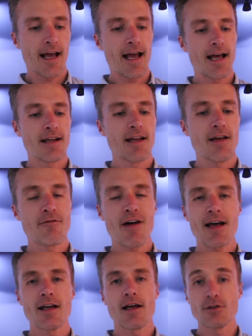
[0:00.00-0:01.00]
And if
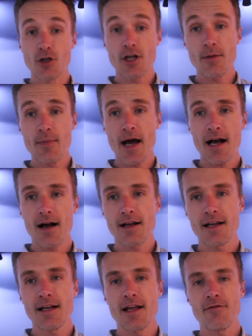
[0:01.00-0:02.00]
I, looking back on it,